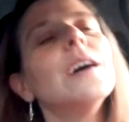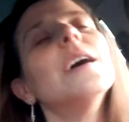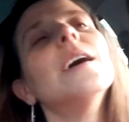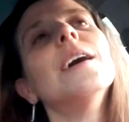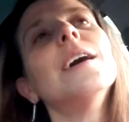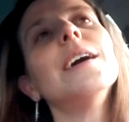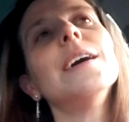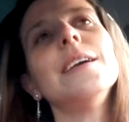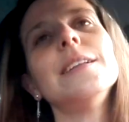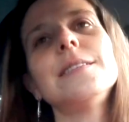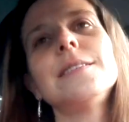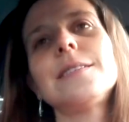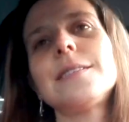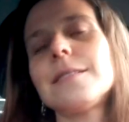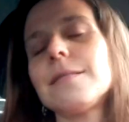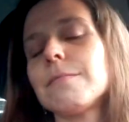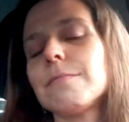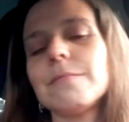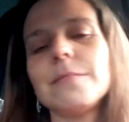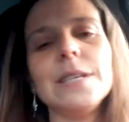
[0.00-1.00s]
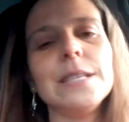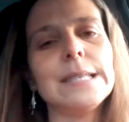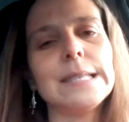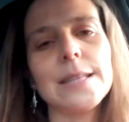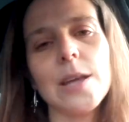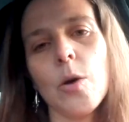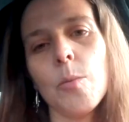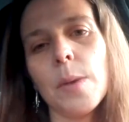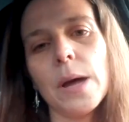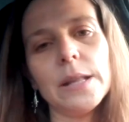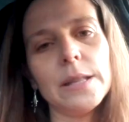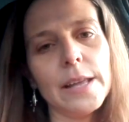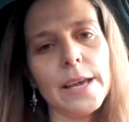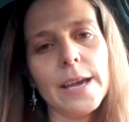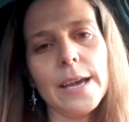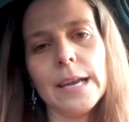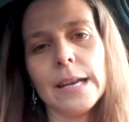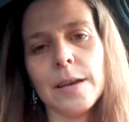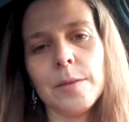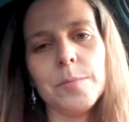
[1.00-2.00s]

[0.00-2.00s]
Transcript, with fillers: Uh, it's it's down my lane.